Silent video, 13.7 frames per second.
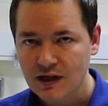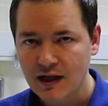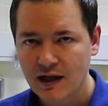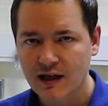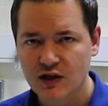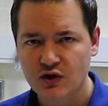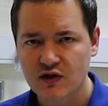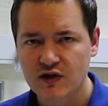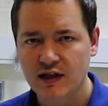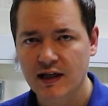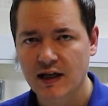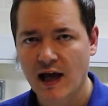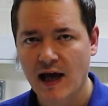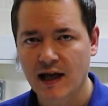
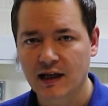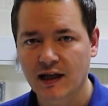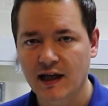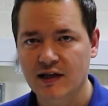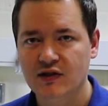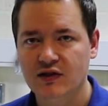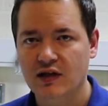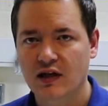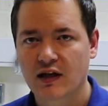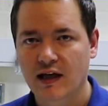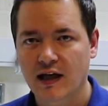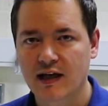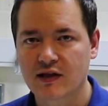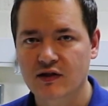electricity and less
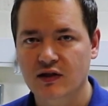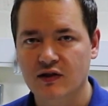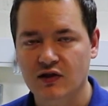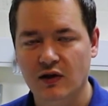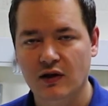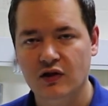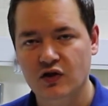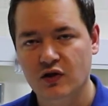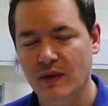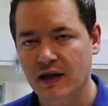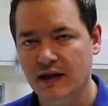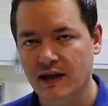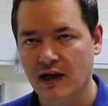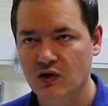heat, so it should
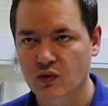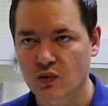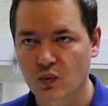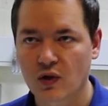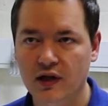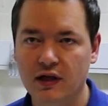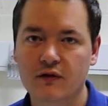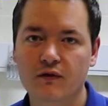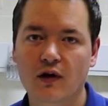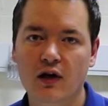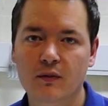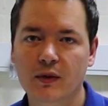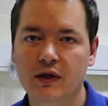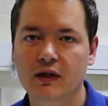make the actual working
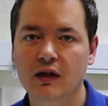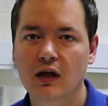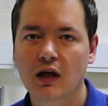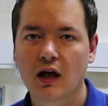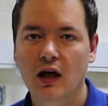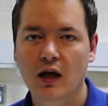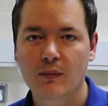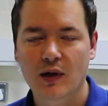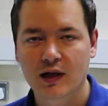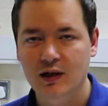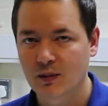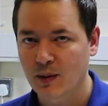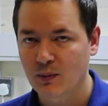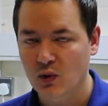environment um, a little
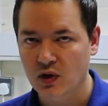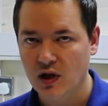bit more